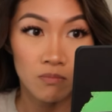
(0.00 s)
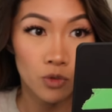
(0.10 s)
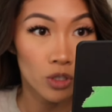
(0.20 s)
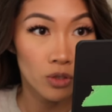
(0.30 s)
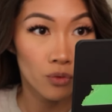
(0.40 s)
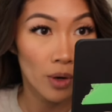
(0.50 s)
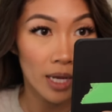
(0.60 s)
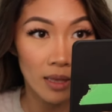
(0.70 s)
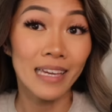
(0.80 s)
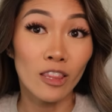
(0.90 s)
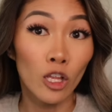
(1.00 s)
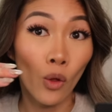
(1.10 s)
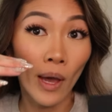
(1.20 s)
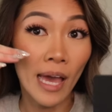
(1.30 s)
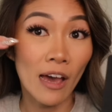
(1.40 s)
just great. Like, the
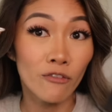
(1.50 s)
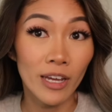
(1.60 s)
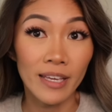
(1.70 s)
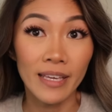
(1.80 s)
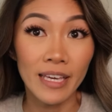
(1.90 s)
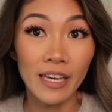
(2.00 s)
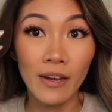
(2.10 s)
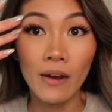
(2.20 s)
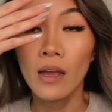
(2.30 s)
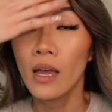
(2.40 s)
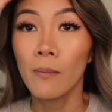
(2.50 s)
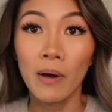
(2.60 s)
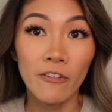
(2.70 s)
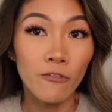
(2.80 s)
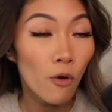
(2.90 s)
glow I have right here,
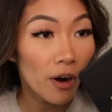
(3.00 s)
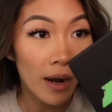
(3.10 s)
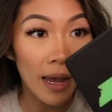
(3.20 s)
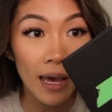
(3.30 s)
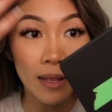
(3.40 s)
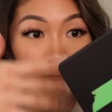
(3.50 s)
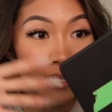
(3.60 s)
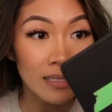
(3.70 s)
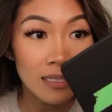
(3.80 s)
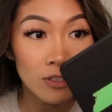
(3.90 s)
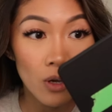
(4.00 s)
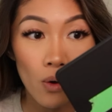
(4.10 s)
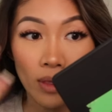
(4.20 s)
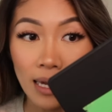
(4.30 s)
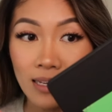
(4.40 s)
my forehead, my
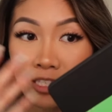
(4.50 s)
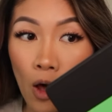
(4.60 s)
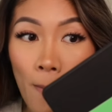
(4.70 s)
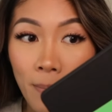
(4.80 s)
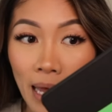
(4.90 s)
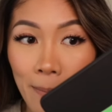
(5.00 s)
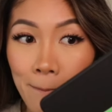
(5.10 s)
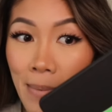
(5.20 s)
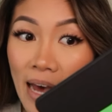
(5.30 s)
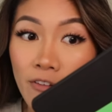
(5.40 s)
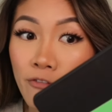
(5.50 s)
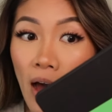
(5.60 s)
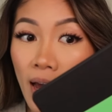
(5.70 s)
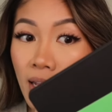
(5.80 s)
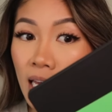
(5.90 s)
T-zone, like it's all like
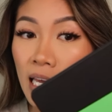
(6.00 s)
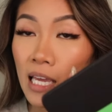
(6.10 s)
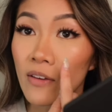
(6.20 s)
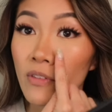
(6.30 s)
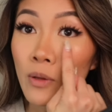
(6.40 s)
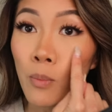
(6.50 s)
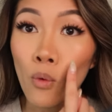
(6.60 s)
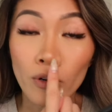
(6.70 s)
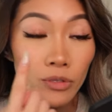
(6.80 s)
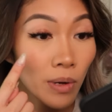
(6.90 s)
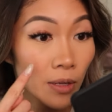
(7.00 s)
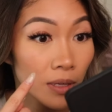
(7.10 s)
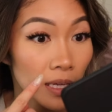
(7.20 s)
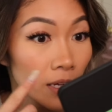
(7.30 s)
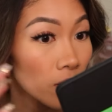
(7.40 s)
mattified. Even the pores
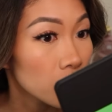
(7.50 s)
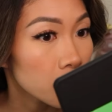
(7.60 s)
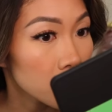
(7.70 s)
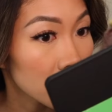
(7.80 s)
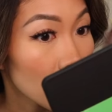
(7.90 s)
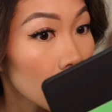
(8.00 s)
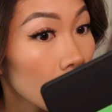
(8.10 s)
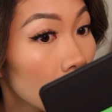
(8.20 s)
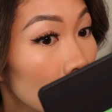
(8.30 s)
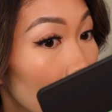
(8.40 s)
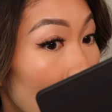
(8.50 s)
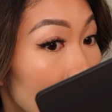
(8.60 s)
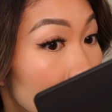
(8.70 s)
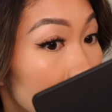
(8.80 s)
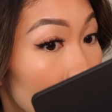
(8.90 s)
around here, still
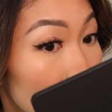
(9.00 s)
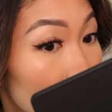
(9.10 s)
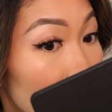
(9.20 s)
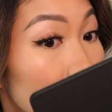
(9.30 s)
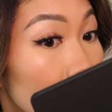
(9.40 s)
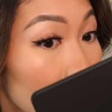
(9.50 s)
matte, still looking